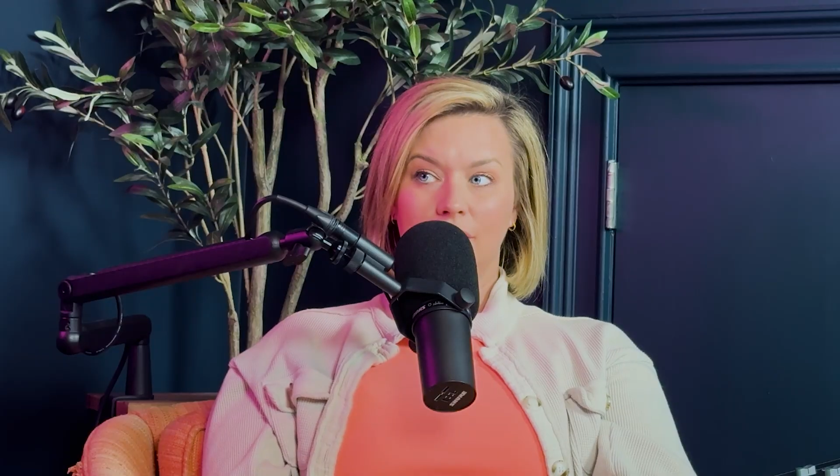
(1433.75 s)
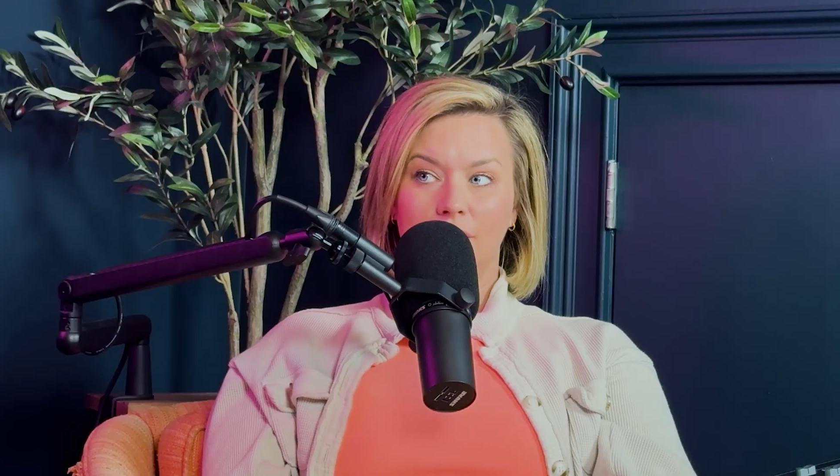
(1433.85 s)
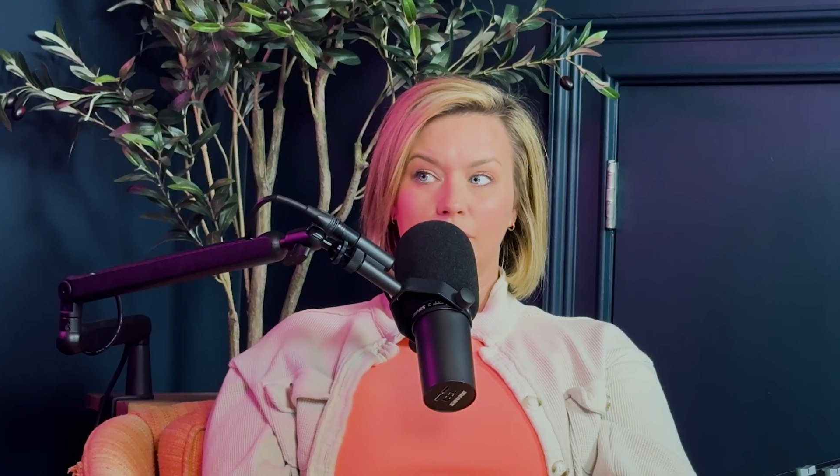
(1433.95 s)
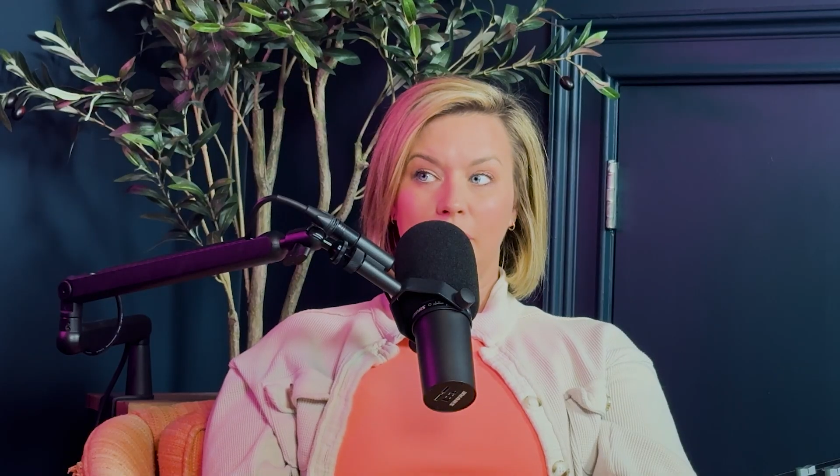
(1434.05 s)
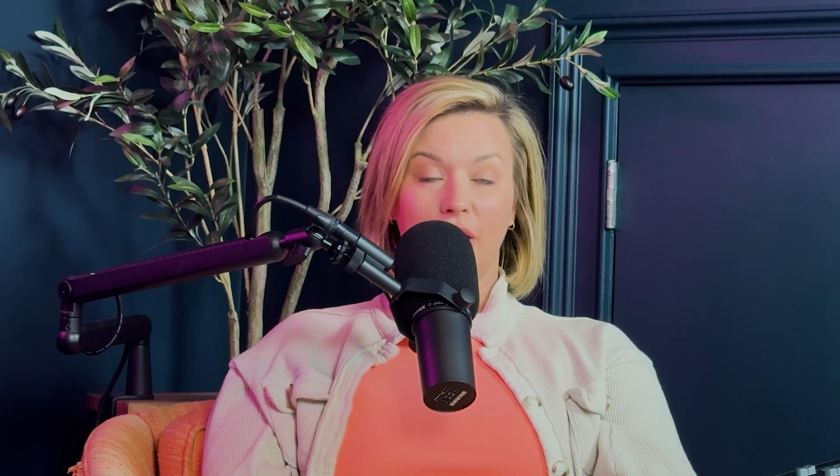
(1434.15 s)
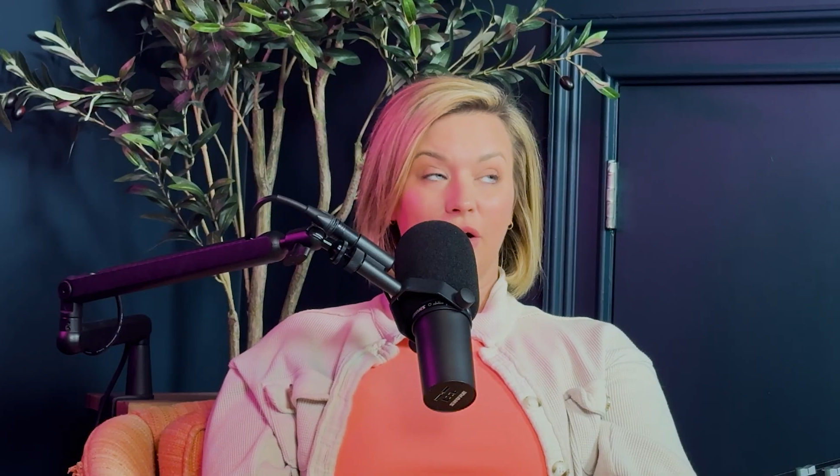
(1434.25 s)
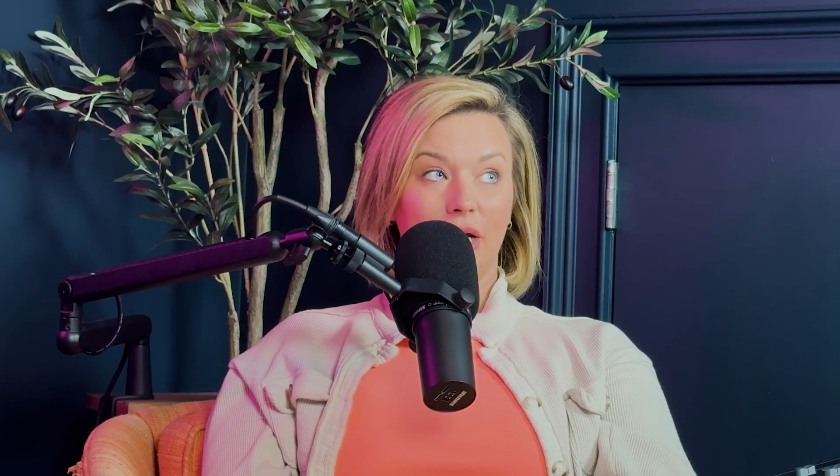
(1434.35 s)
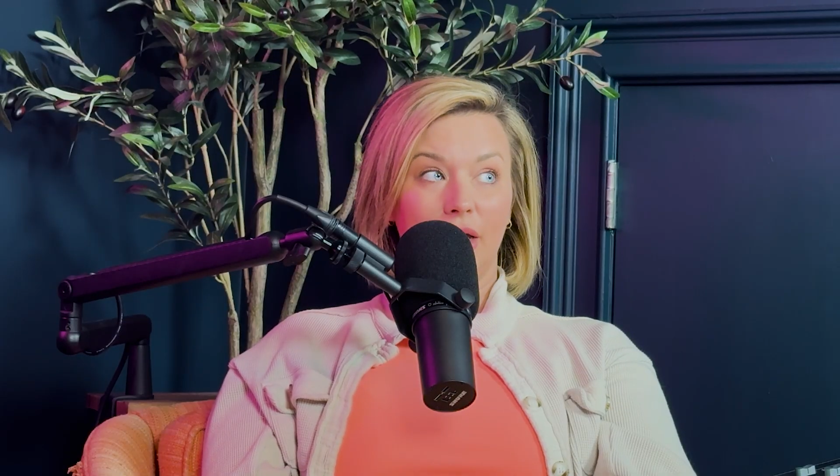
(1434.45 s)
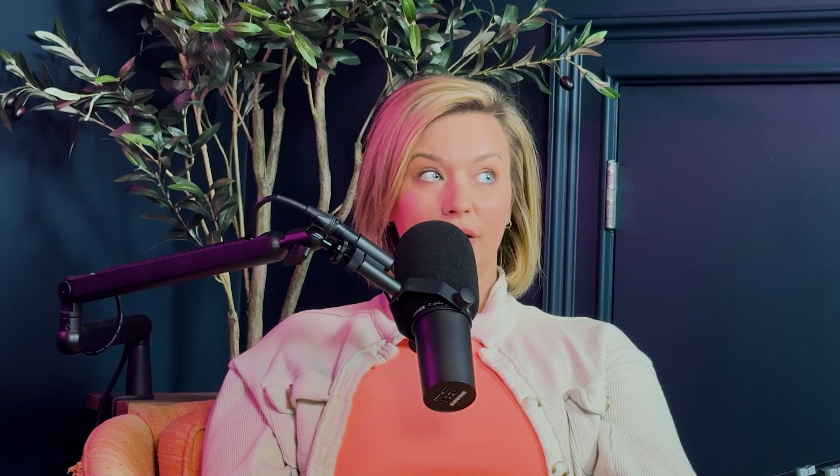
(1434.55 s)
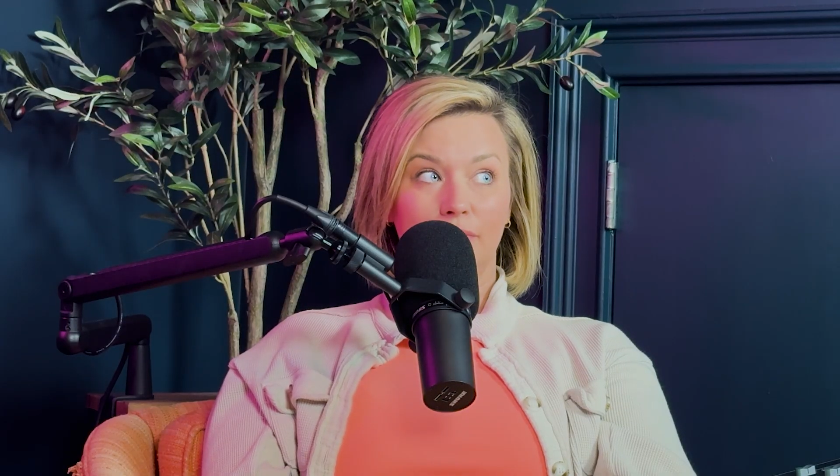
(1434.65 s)

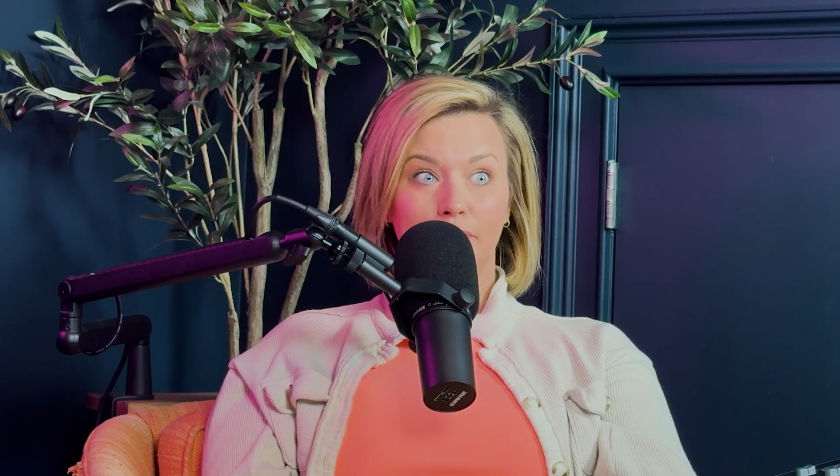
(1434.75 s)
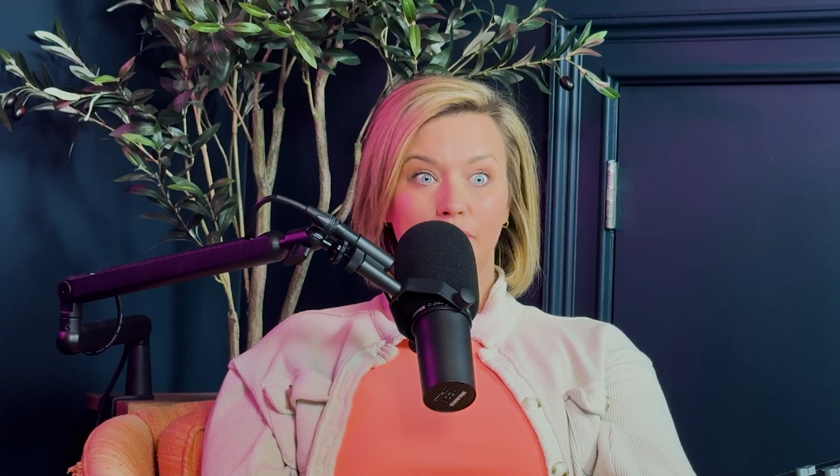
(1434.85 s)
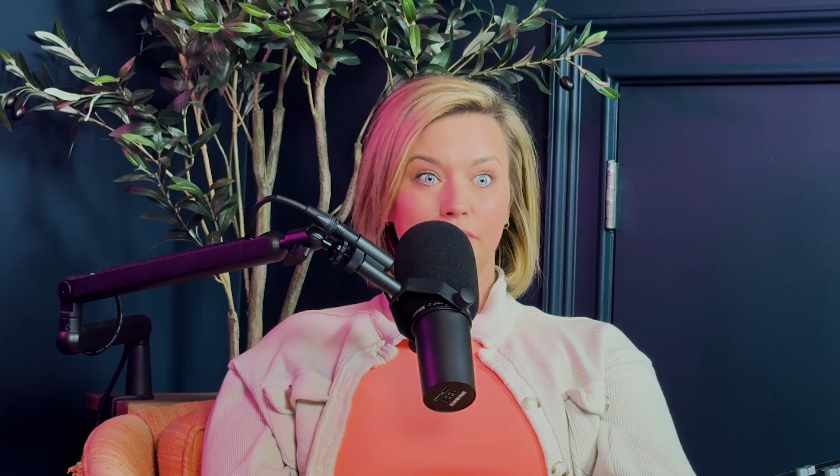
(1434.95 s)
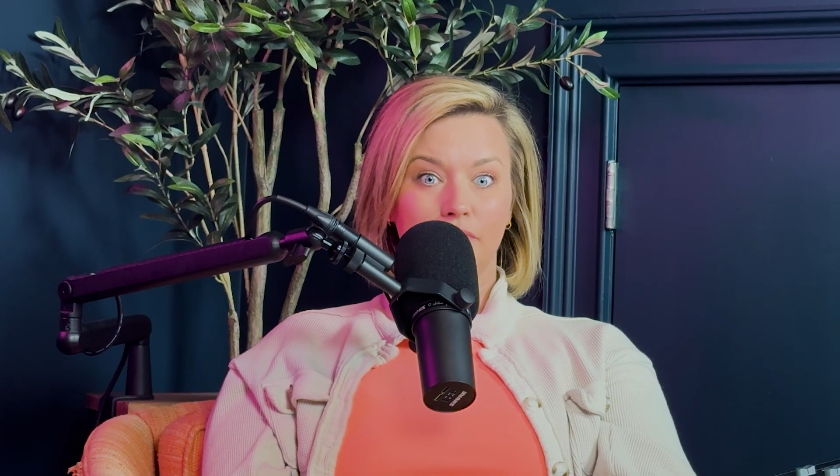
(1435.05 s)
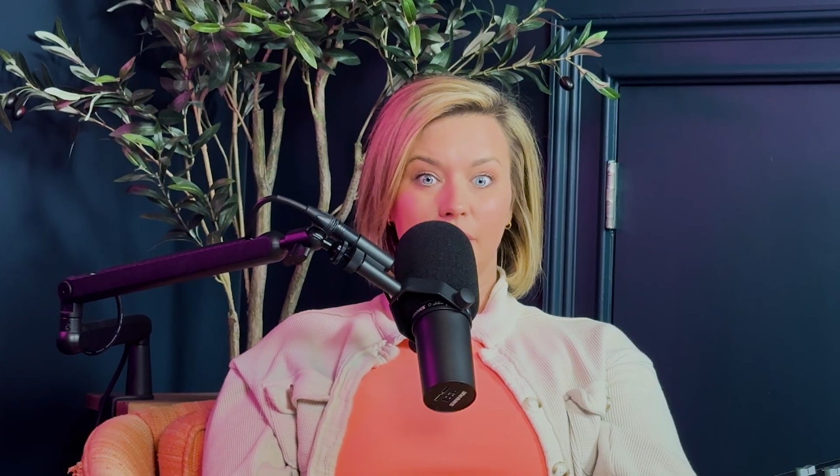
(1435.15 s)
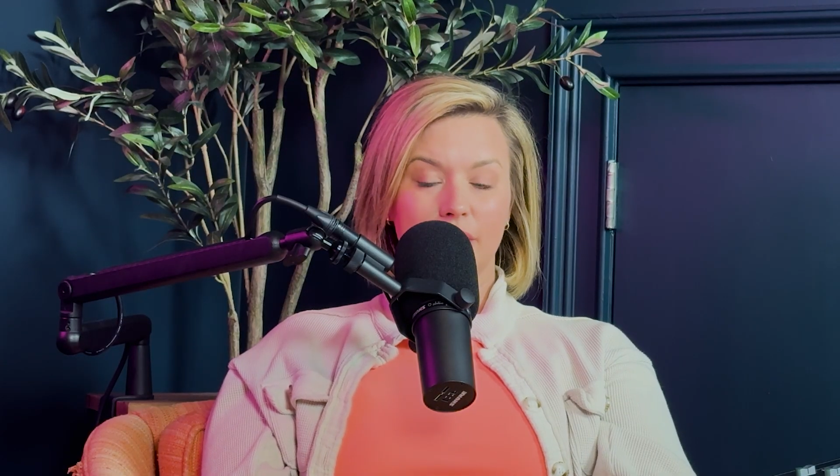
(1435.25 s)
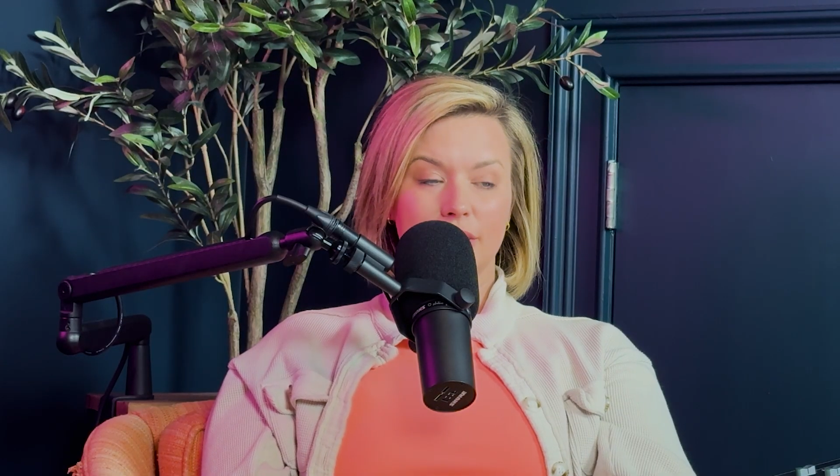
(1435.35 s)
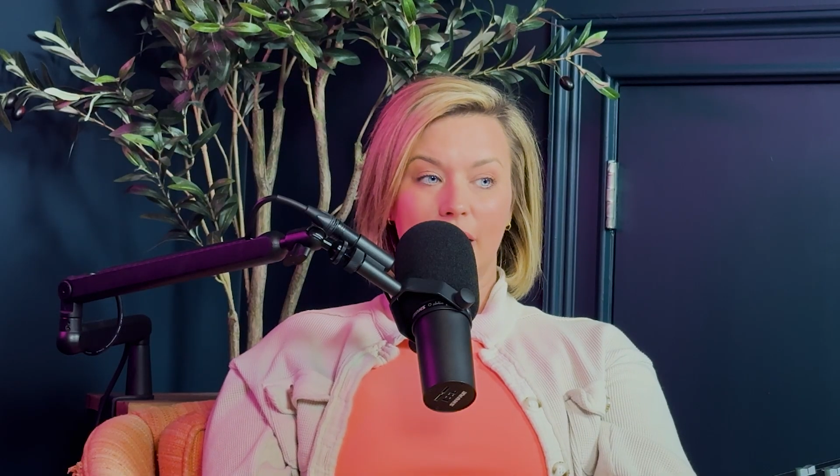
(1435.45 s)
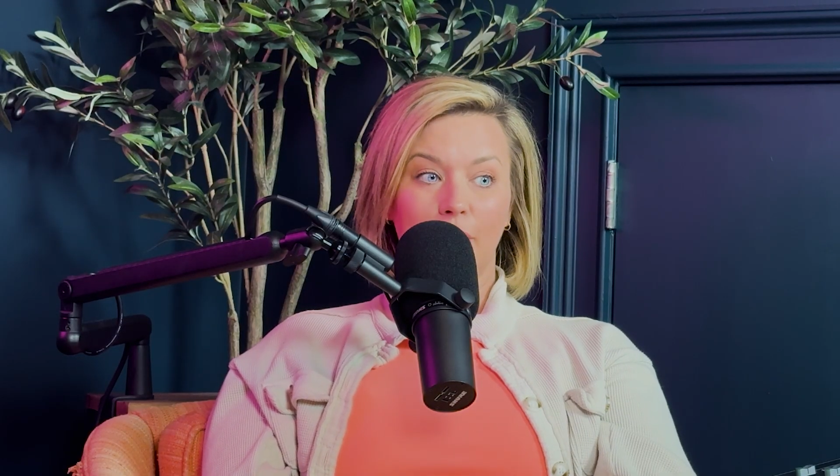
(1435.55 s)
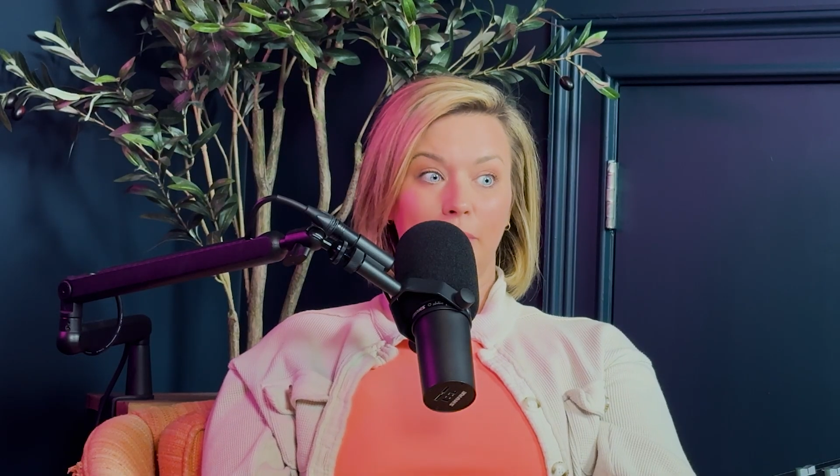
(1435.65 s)
Mary is
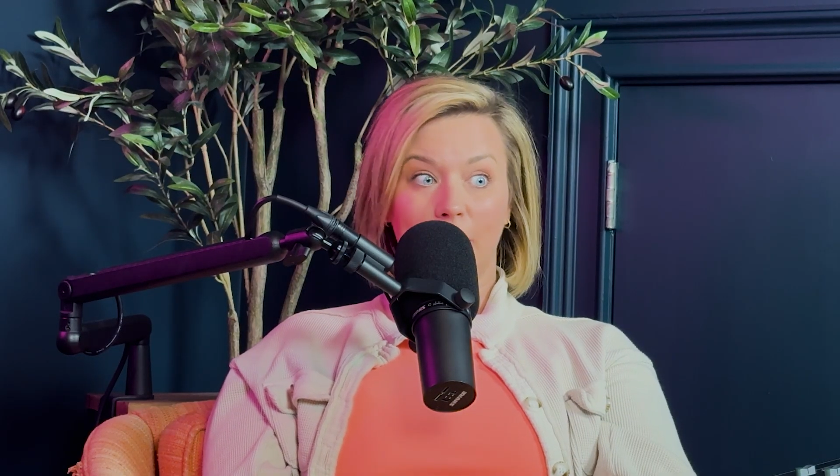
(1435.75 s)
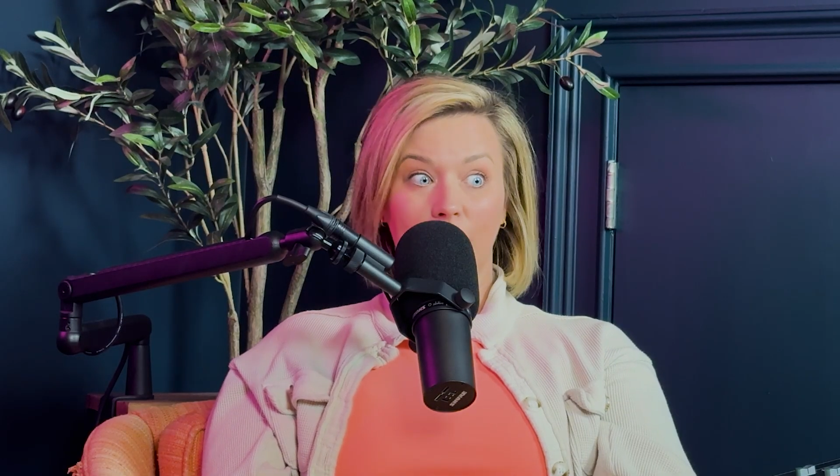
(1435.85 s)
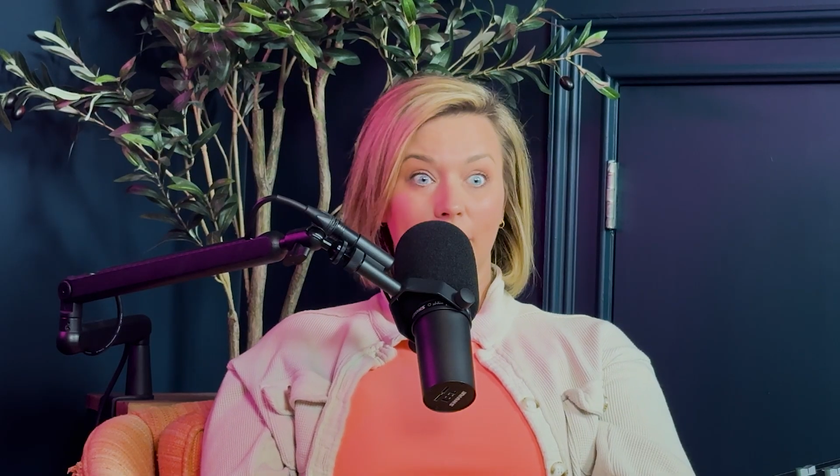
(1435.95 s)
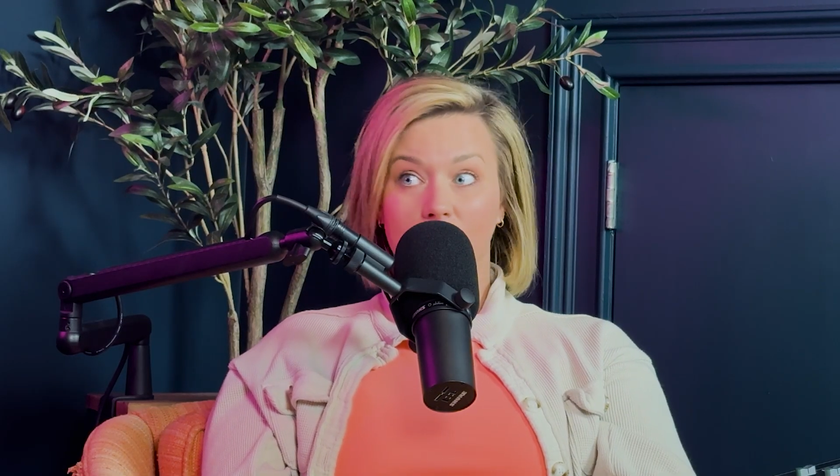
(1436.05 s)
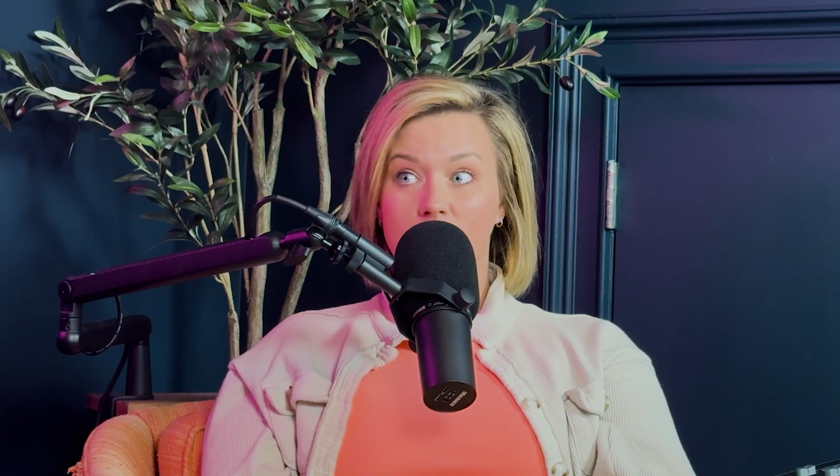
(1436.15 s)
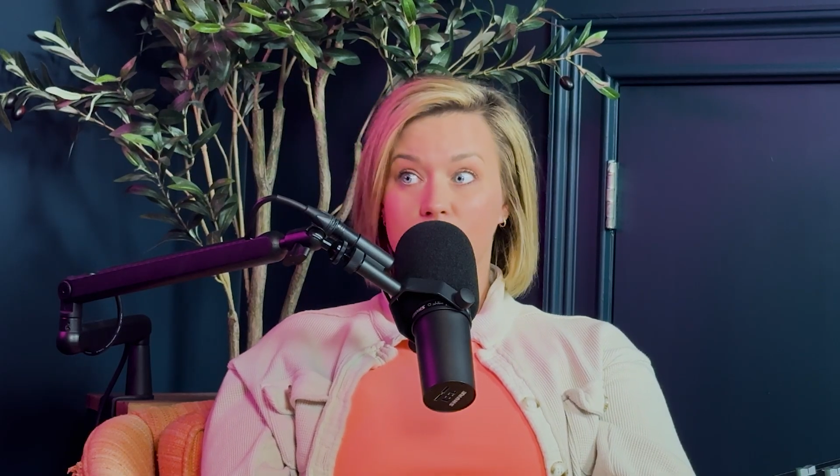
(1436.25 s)
now married